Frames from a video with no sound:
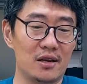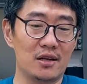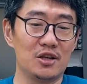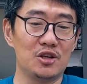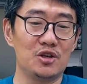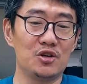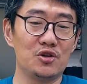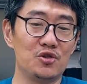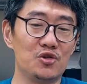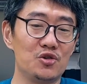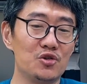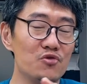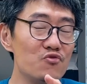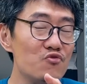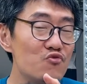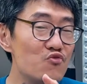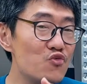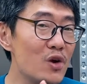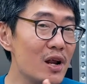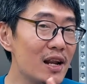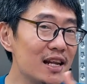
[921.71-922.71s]
You're
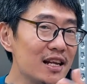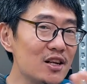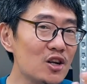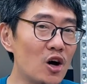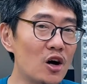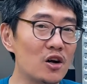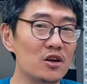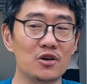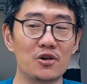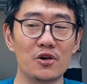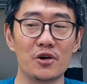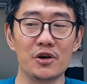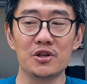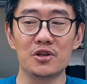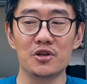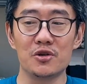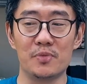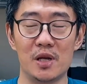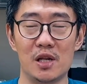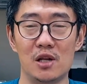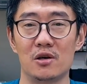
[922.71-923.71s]
really not going
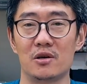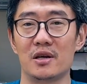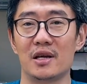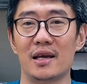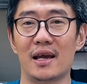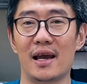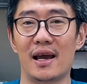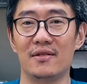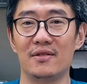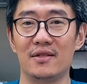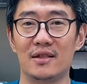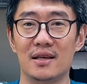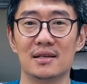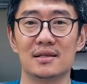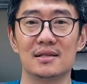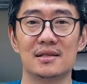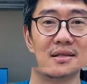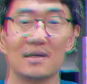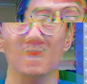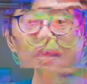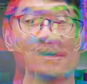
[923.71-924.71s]
to be looking at this.